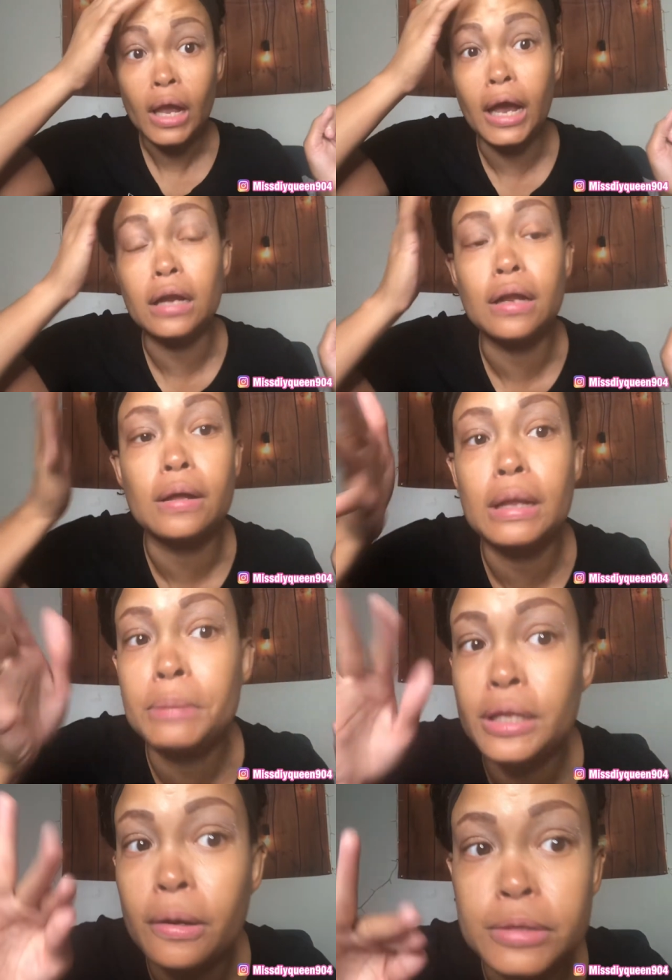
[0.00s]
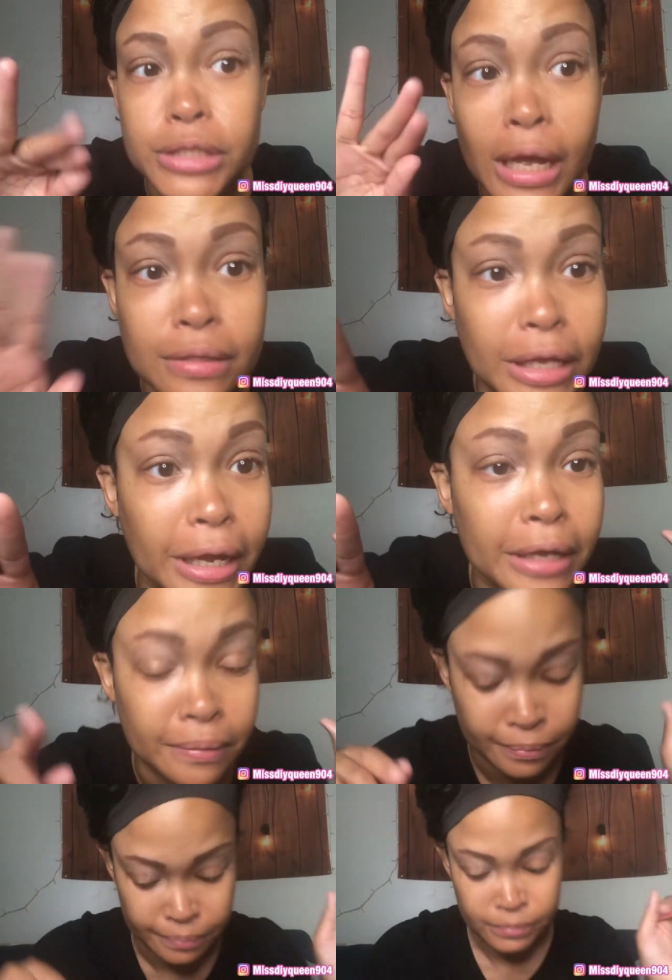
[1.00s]
I don't know, let me know what y'all
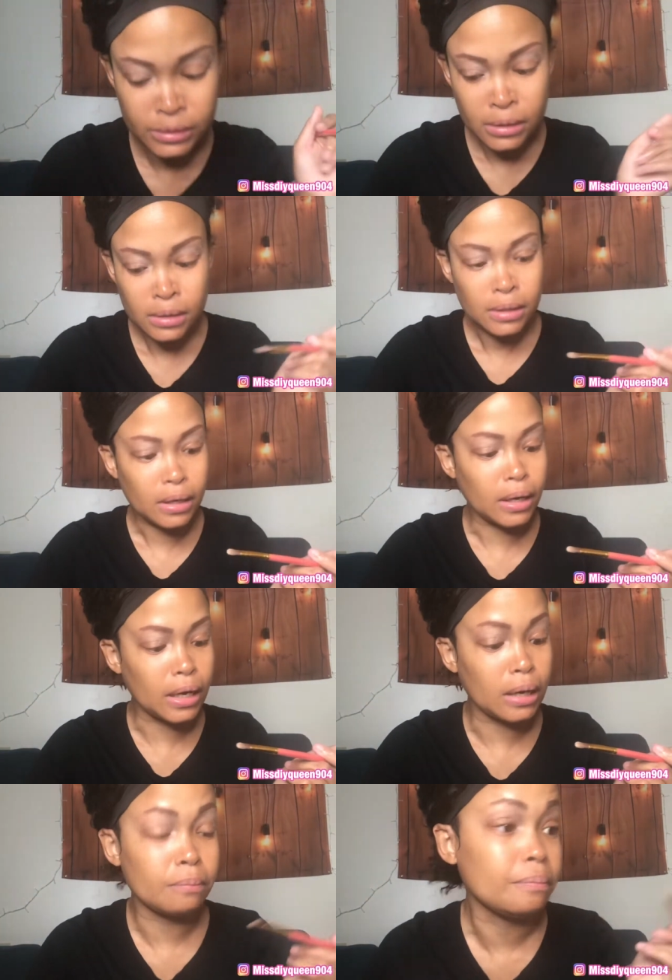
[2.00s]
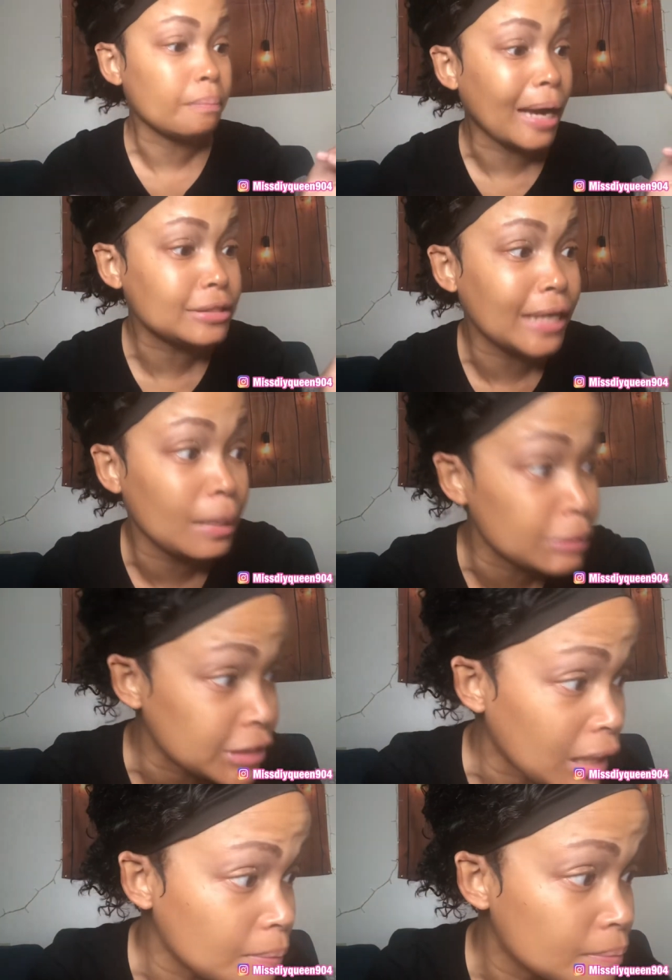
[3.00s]
think. Um, my time is
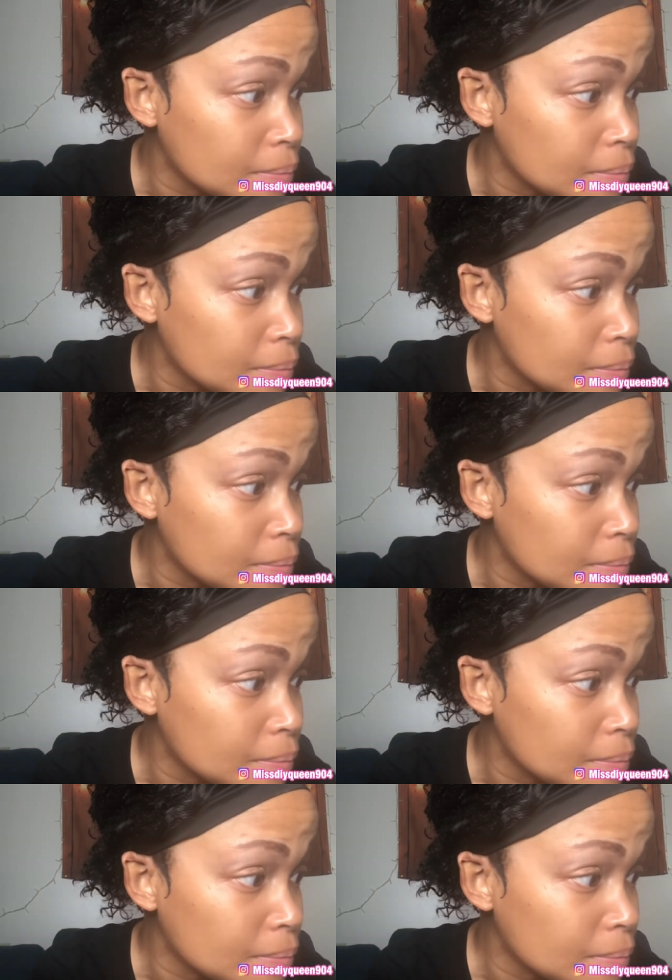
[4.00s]
up.